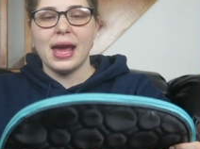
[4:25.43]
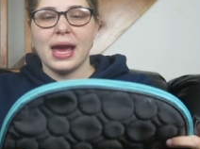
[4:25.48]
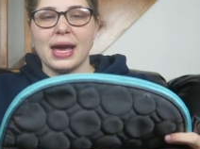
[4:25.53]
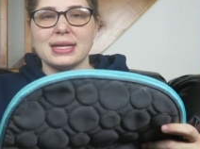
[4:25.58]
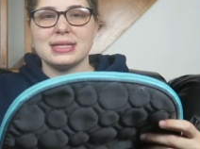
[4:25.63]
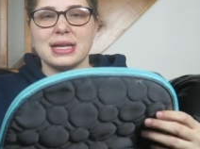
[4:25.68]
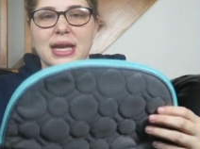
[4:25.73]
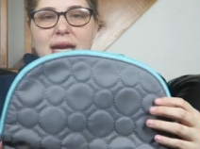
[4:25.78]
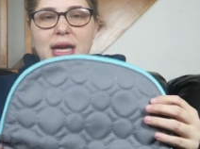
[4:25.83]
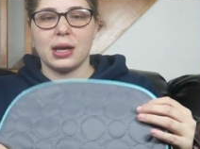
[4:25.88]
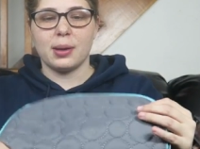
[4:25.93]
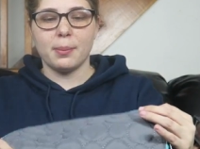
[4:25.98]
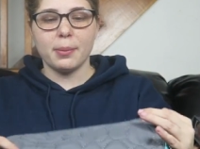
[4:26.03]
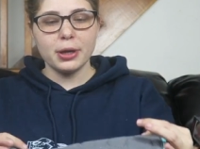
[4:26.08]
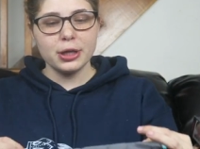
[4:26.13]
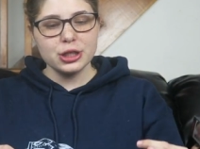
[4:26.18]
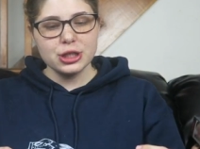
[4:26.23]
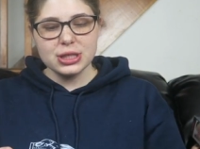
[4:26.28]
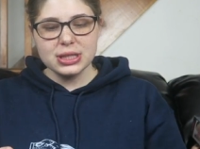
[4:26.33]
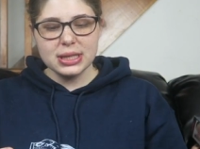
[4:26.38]
as like an
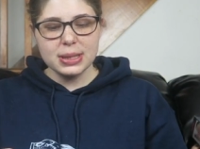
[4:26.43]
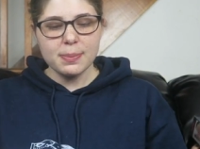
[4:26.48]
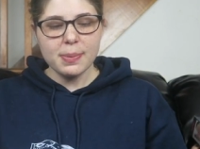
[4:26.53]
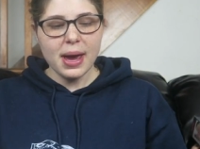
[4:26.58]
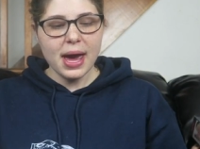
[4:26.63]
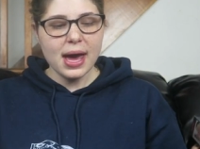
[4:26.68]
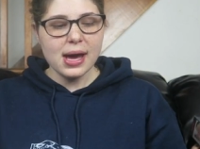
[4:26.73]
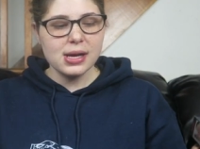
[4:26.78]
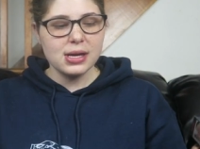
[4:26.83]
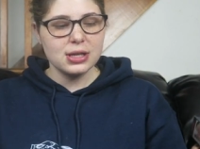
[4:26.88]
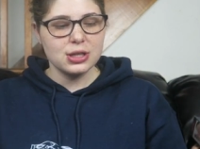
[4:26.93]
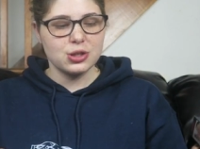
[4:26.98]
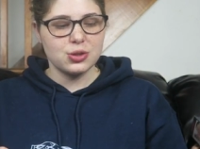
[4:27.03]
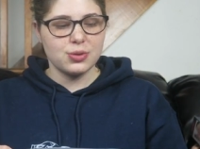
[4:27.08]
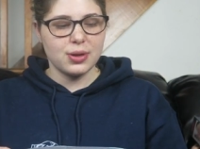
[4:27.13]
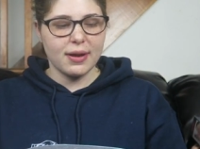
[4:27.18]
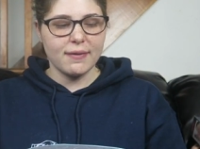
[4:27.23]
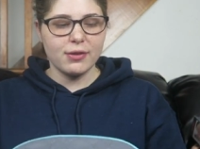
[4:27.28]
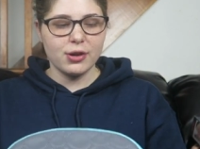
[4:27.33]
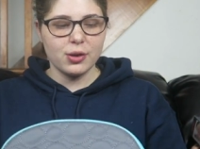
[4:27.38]
emergency bag because
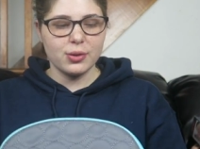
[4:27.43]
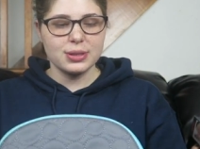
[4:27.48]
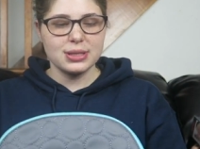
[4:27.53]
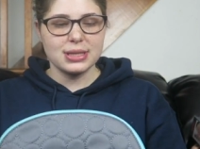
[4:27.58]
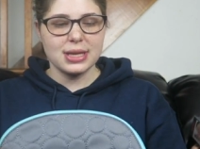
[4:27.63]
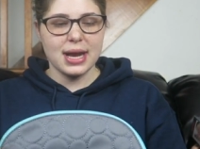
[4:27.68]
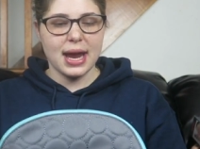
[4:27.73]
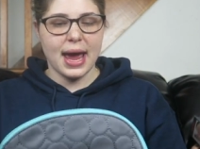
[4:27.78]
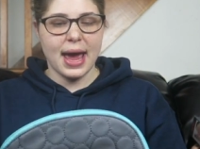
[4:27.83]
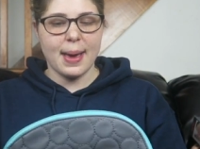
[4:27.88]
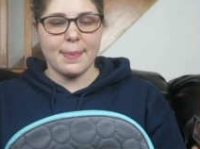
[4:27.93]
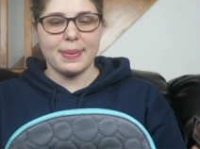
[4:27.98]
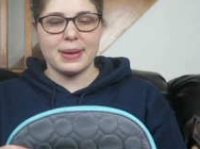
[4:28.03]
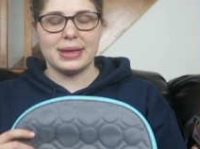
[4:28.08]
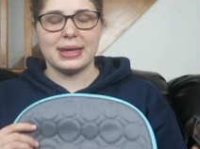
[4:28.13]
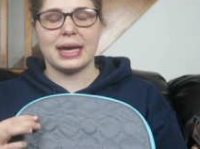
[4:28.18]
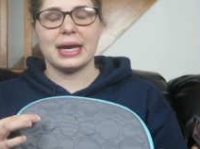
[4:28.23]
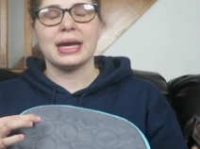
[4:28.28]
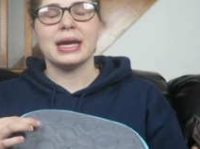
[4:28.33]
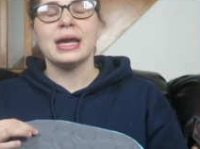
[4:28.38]
you never know what's going to
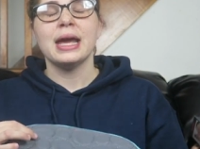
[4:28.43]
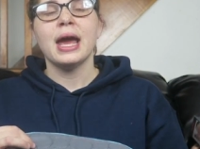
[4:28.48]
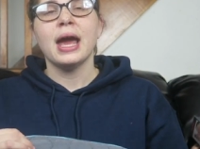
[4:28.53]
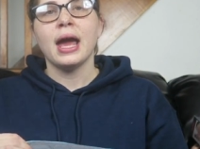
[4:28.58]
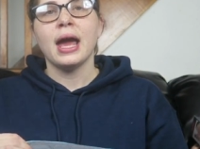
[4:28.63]
happen. Like